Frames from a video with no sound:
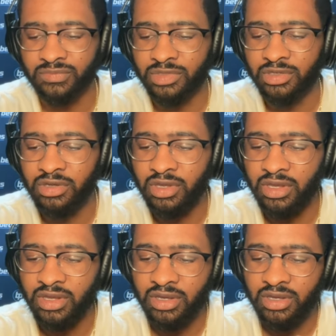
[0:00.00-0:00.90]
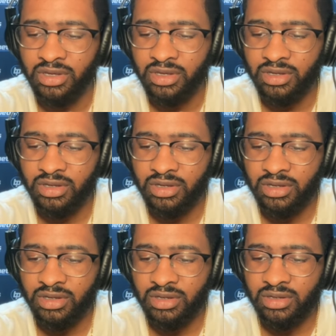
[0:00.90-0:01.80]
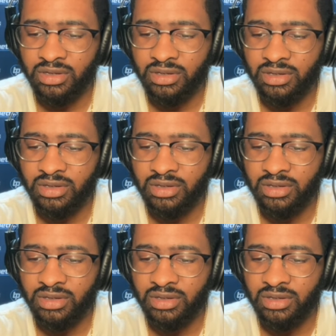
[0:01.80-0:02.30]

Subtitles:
Nobody speaks.